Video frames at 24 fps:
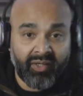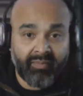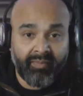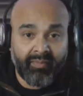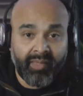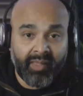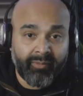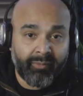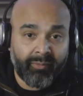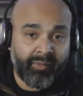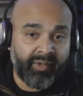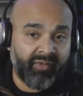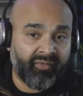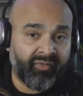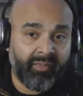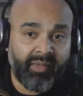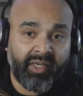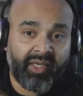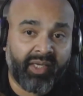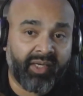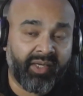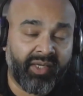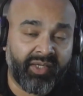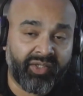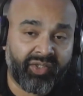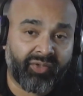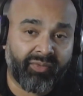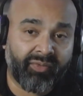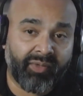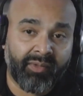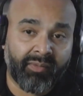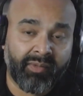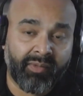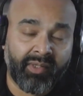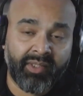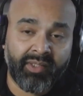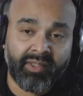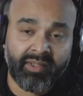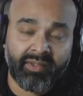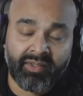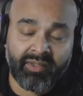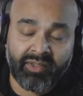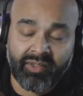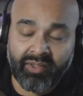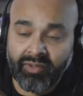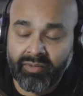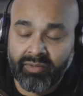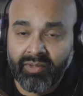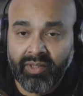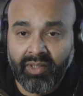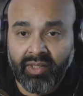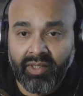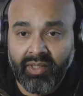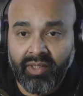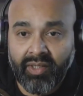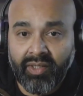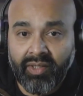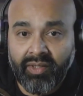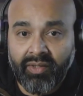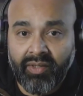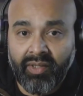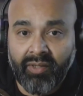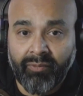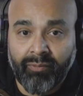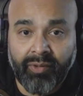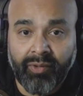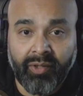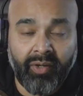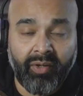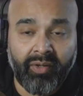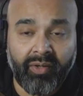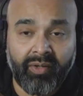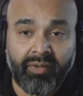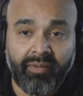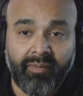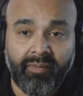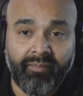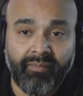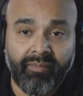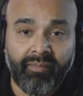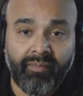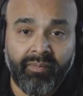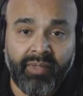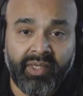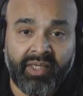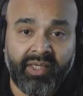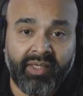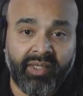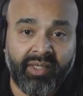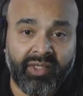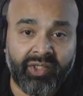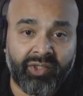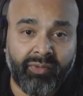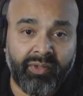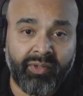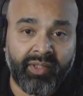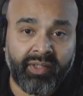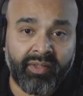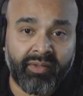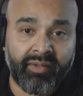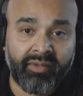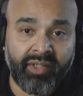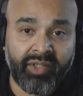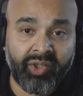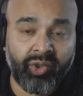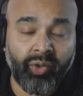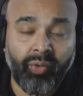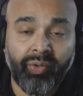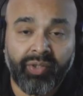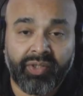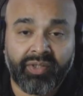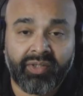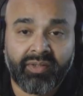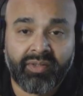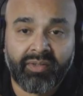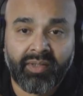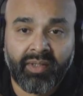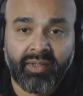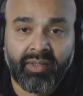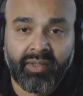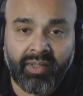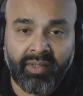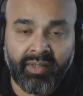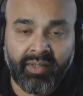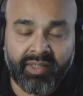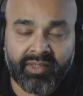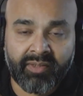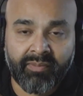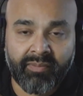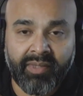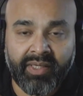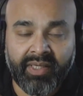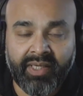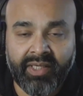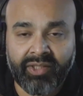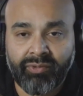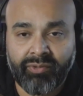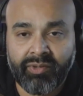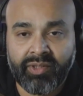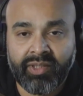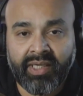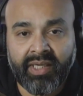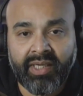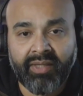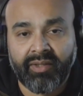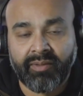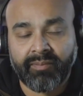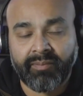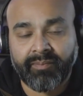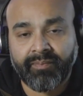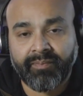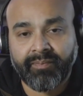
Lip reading: we're even making history, right? And so if we are making history, then join us and let's make history together.